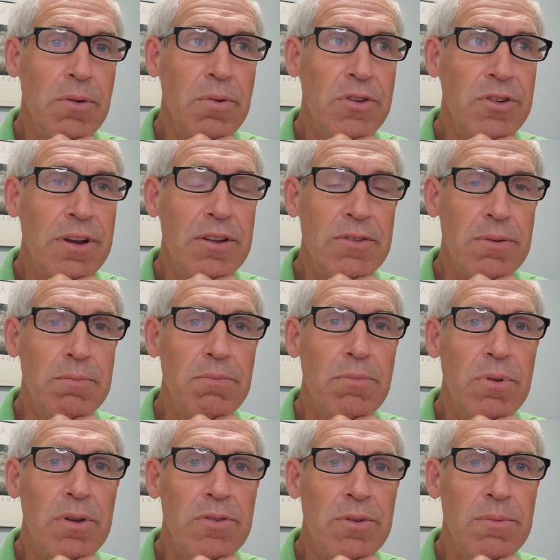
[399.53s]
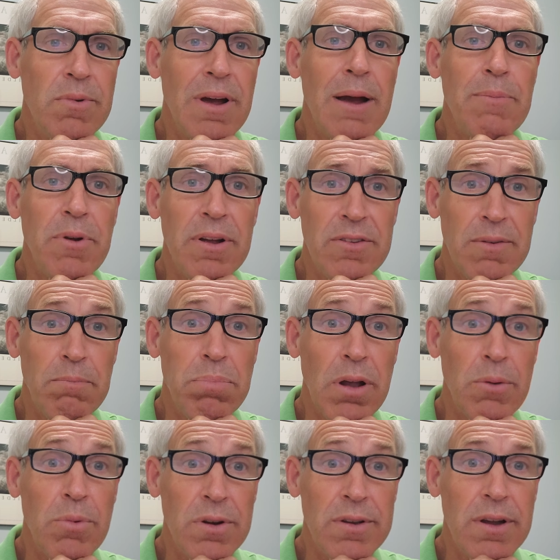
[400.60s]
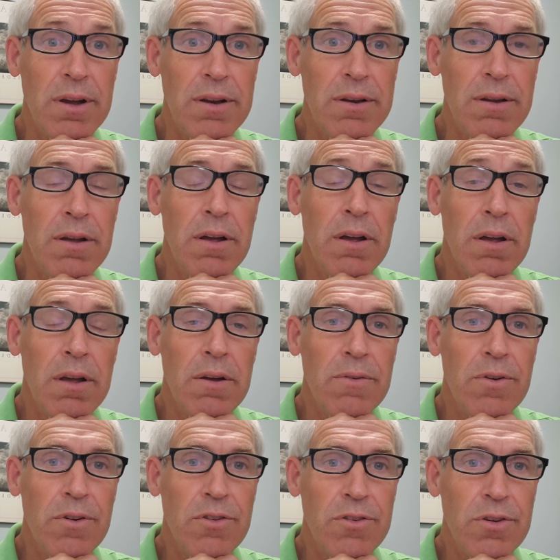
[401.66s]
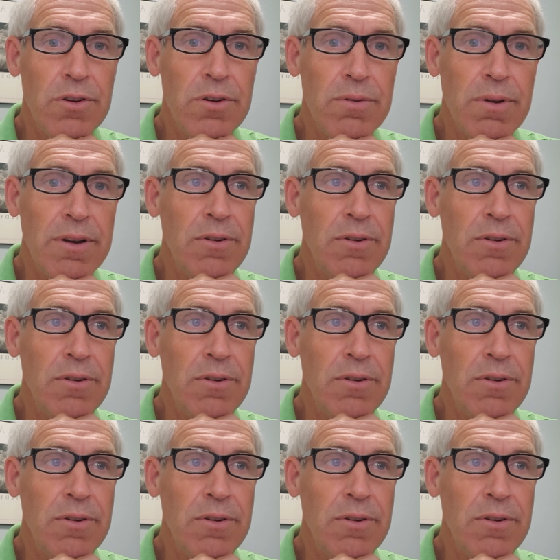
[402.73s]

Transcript: We should get some comprehensive blood work done for sure.